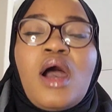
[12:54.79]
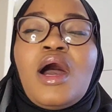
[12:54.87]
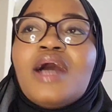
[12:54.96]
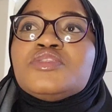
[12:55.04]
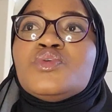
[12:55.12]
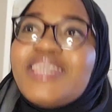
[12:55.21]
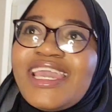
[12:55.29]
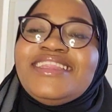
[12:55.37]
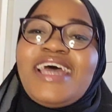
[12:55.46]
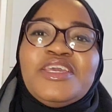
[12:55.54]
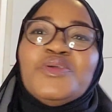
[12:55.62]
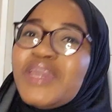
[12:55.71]
are
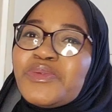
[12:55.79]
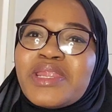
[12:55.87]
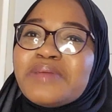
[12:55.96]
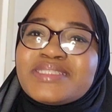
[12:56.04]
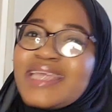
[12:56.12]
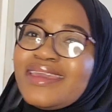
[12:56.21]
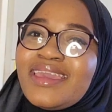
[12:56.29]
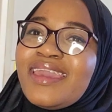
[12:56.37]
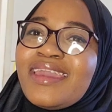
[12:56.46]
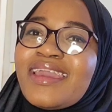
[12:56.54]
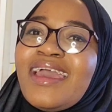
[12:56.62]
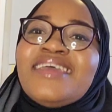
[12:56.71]
together. You get what I'm
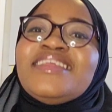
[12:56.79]
saying?